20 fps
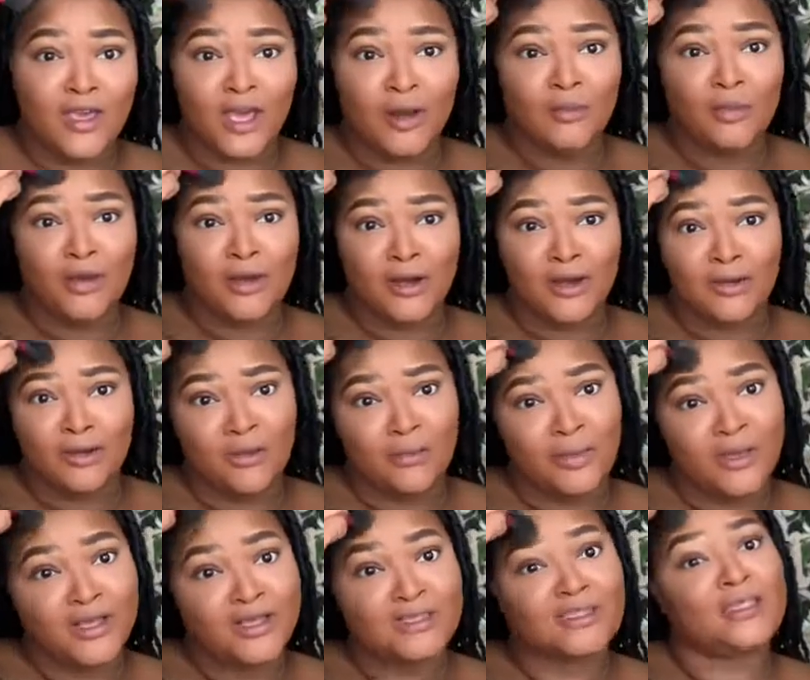put it on the
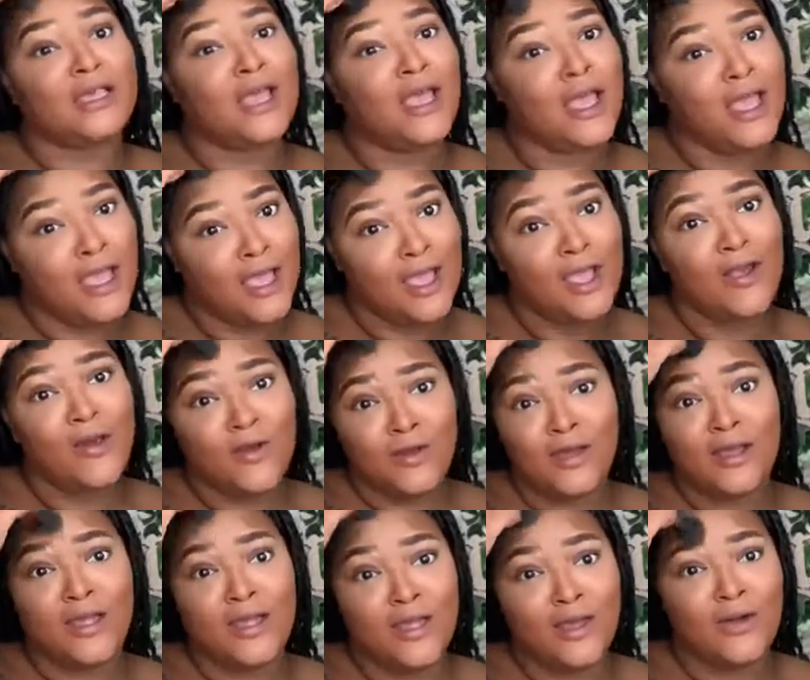bus. He gonna
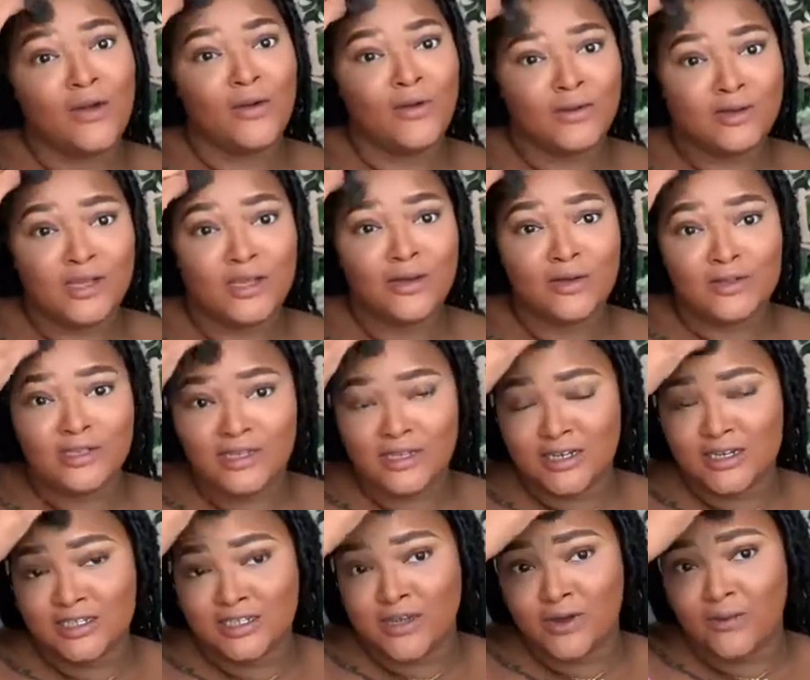send
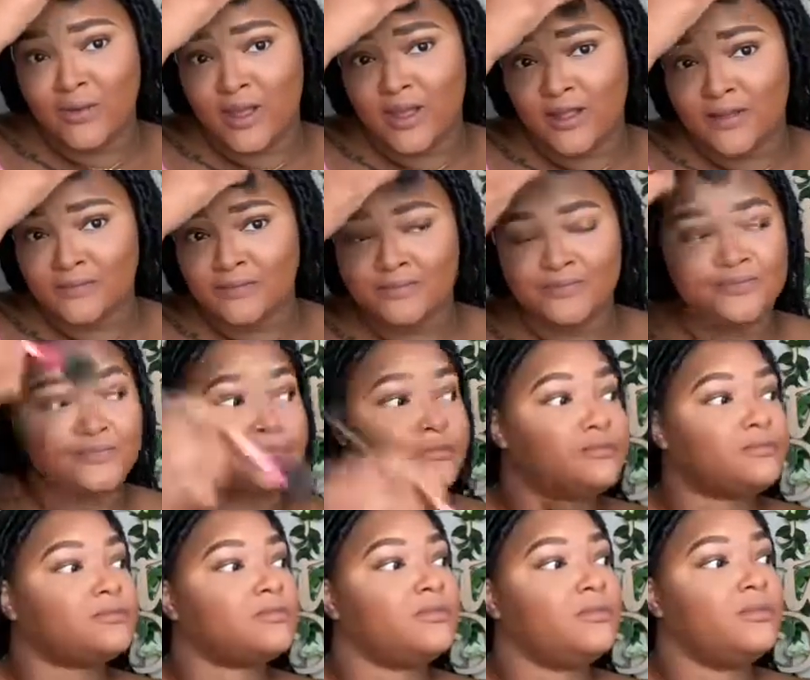it your way.
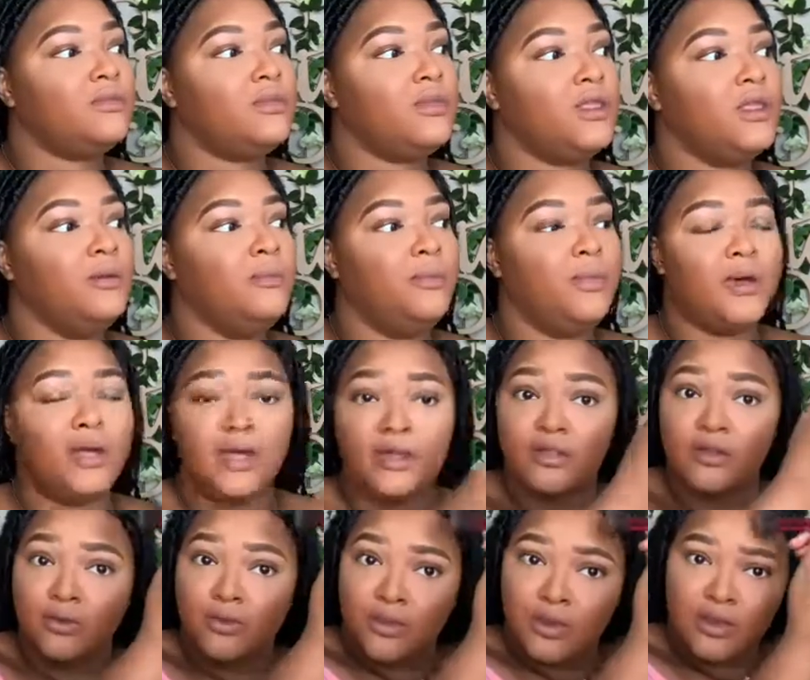But
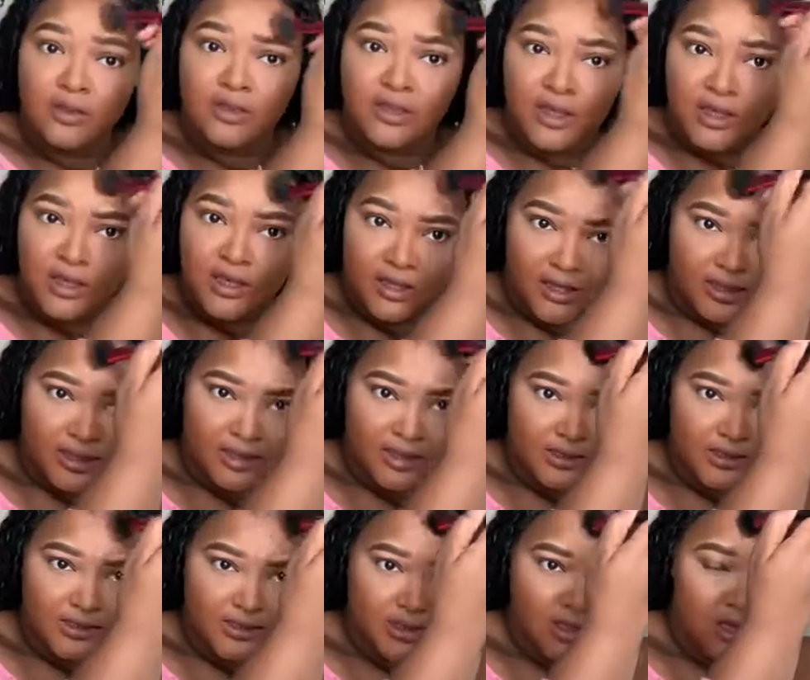the real thing
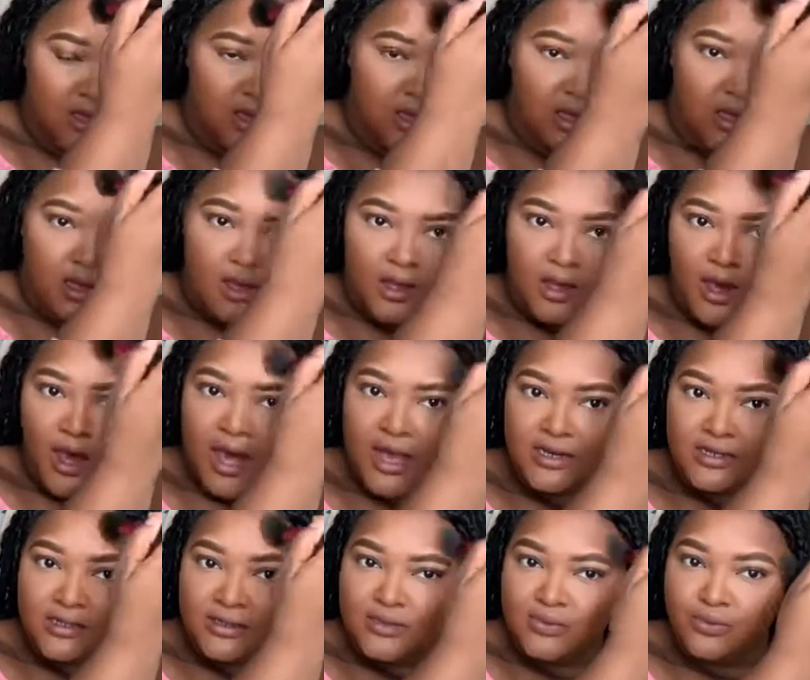is, I
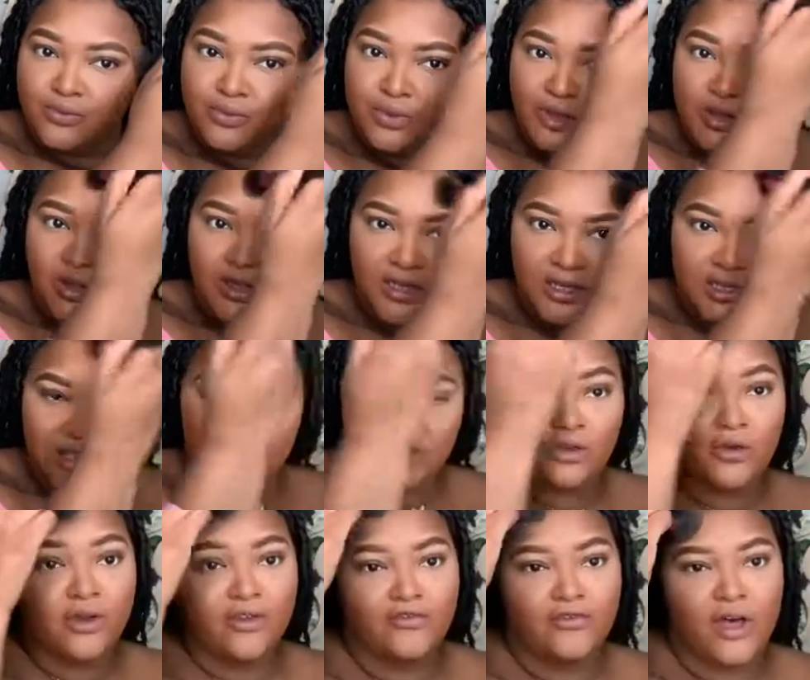just really
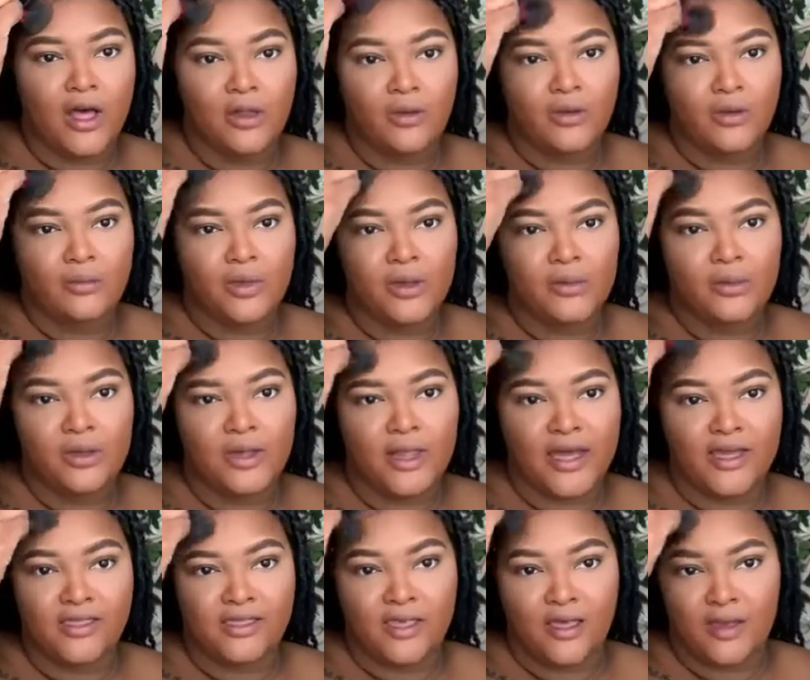enjoy following people
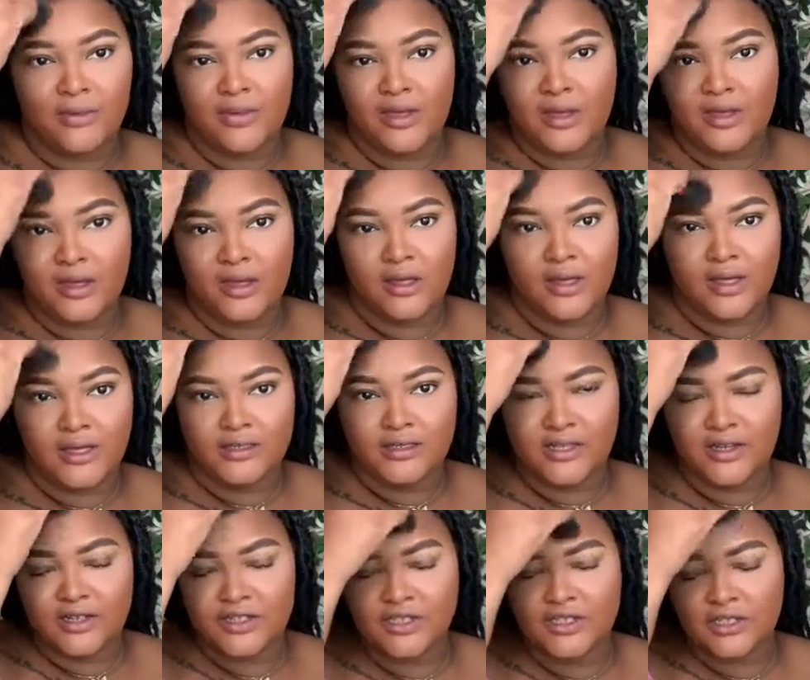like that because
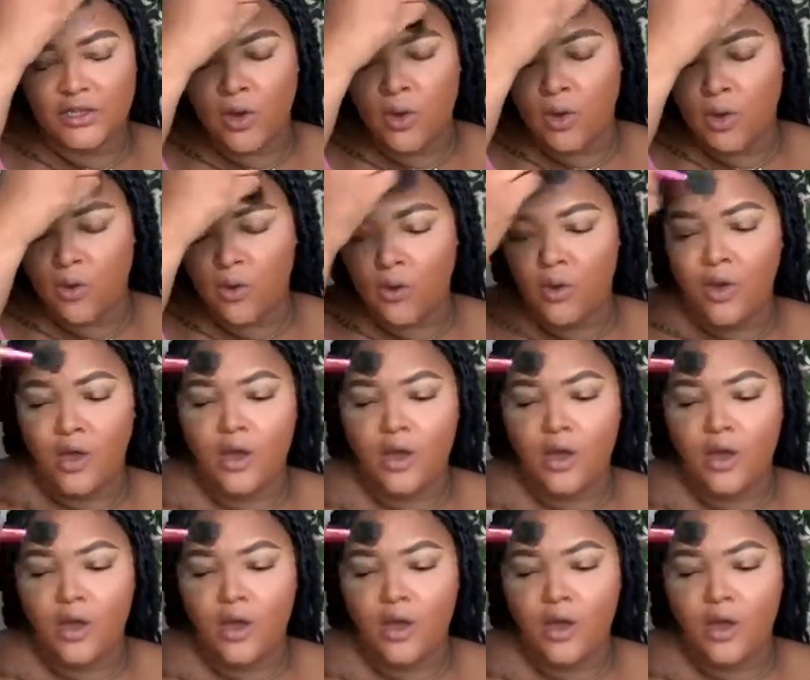they're so